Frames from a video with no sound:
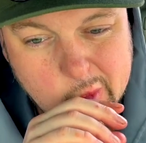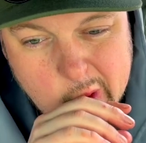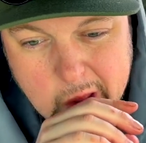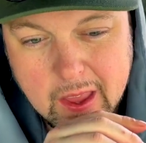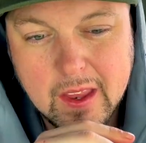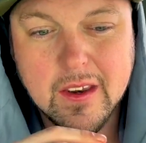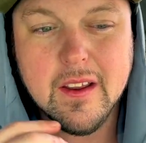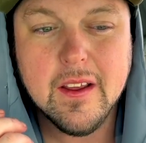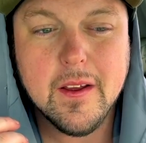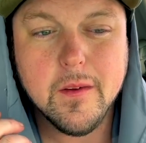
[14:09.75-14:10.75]
and
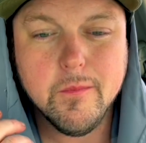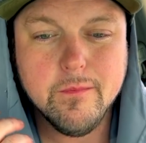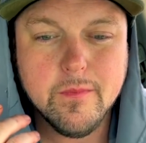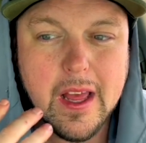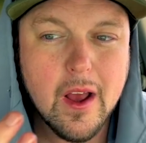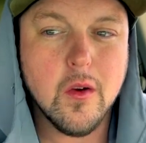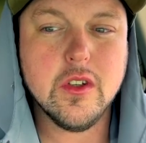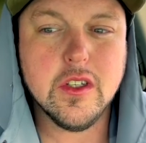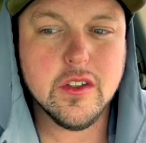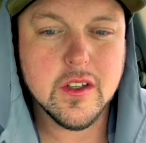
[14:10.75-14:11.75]
now
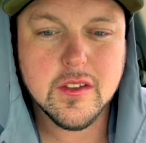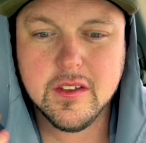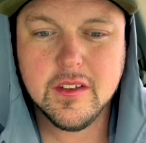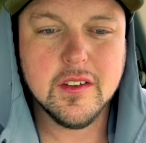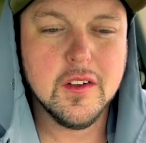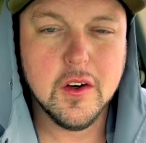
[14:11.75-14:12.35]
she's just